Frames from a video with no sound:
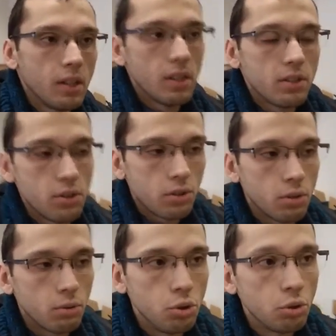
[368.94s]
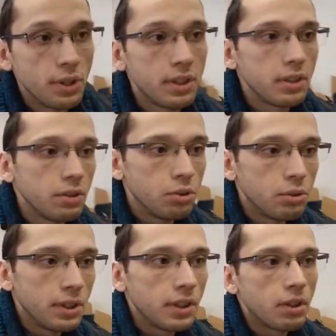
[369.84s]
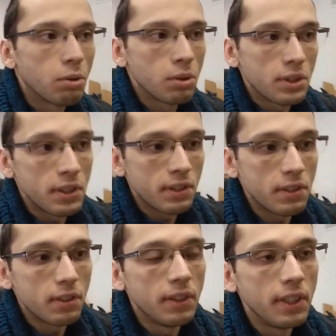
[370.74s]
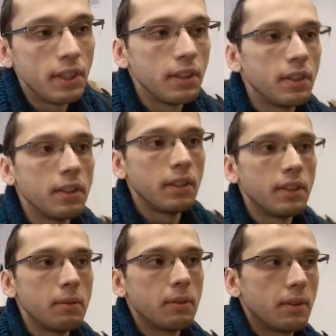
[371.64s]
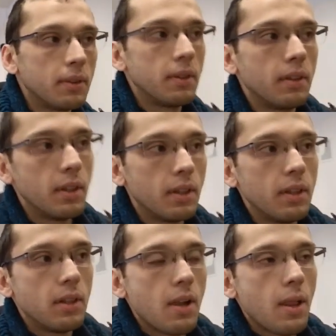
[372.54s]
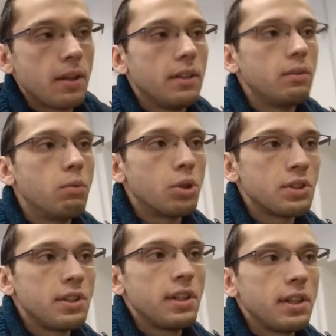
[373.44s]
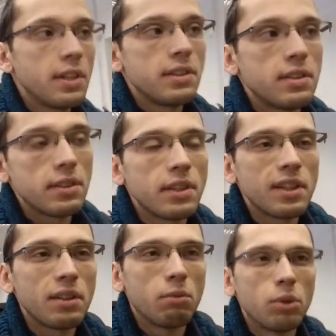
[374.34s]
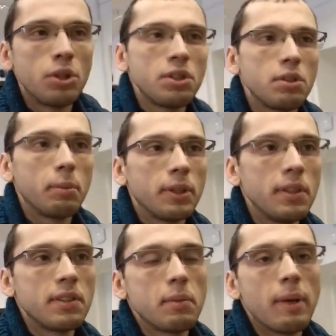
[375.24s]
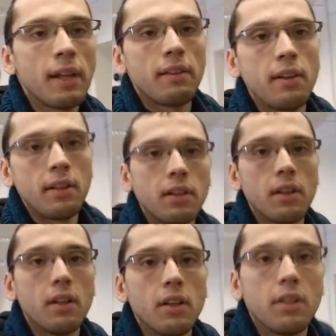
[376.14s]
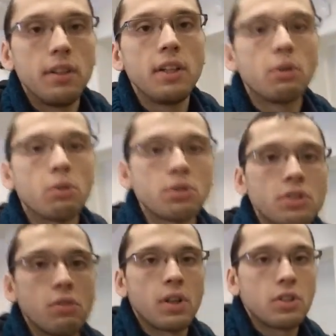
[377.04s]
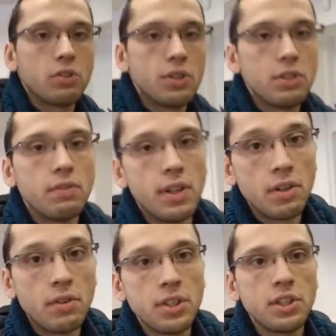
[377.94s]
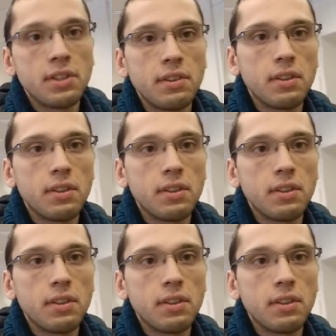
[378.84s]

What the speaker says: so during the courses, the worst thing is, not the worst, but it's a bad thing. The course structure is very rigid.